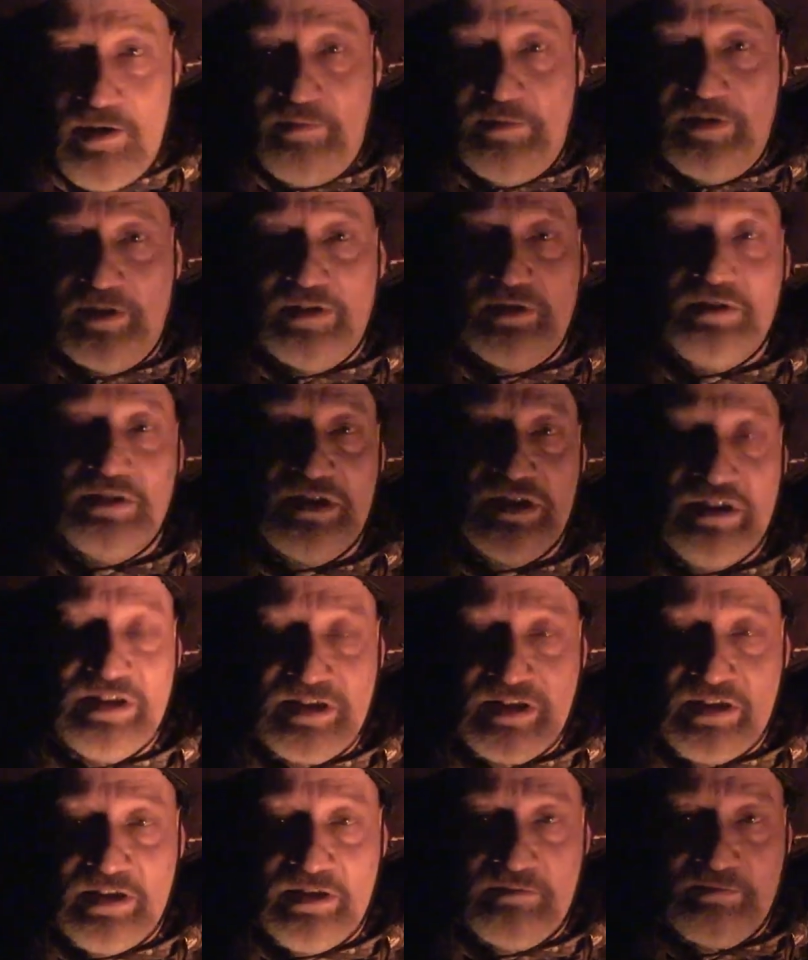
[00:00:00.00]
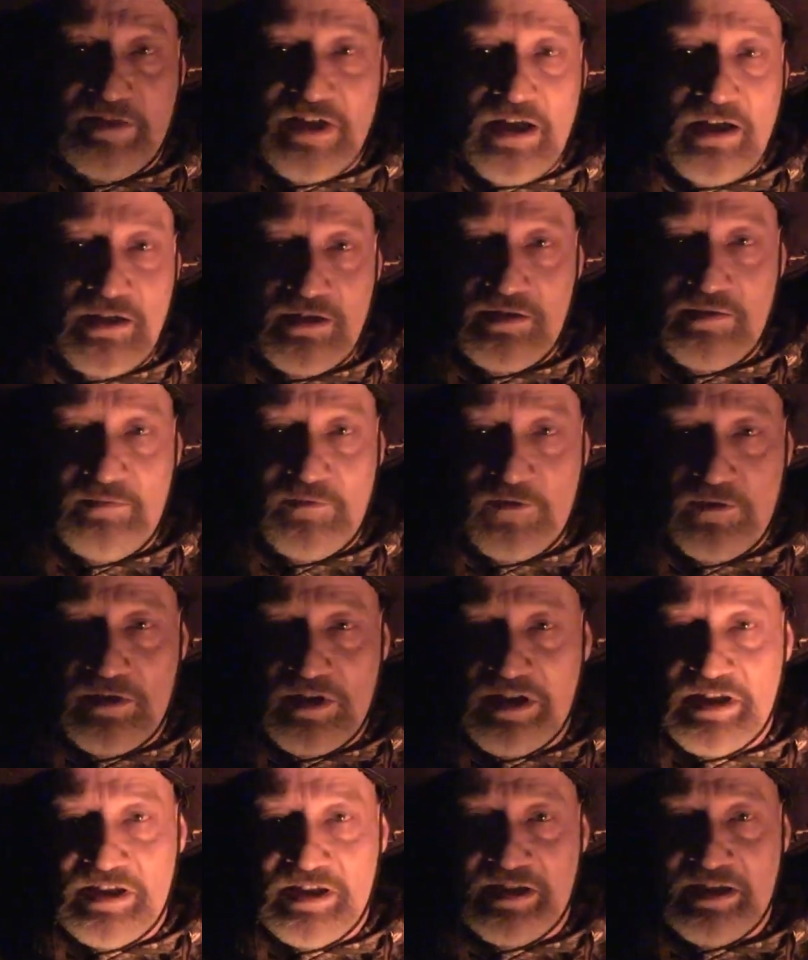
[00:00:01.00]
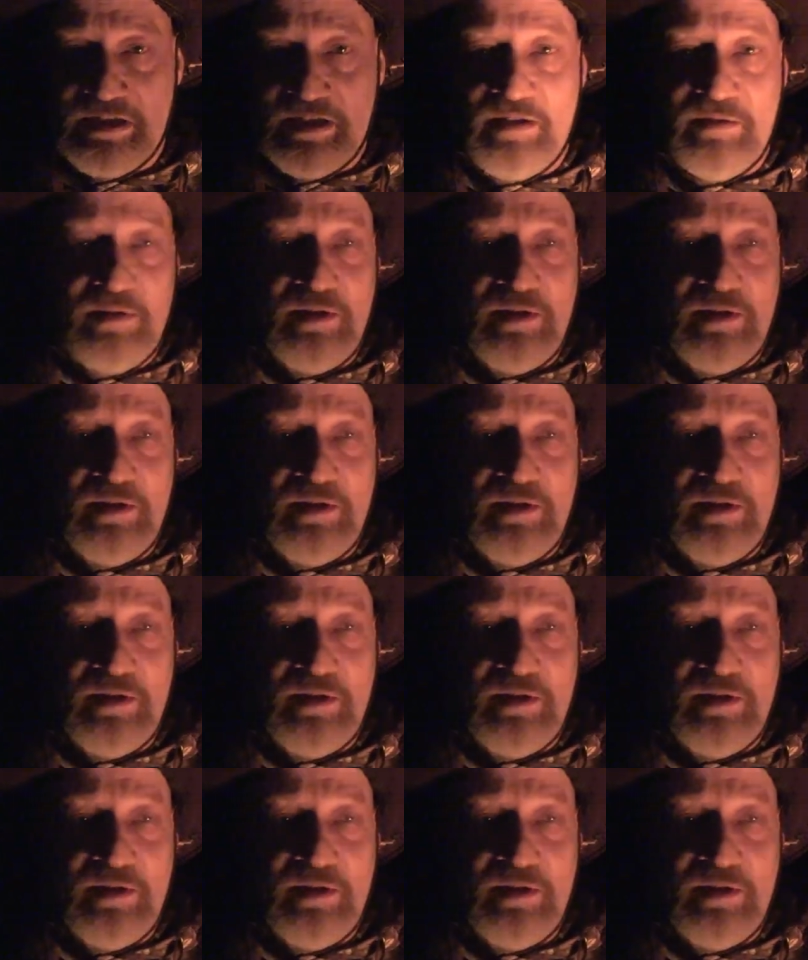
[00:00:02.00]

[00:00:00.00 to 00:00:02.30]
up in there and she said, I'm telling you, Marty, she said, I,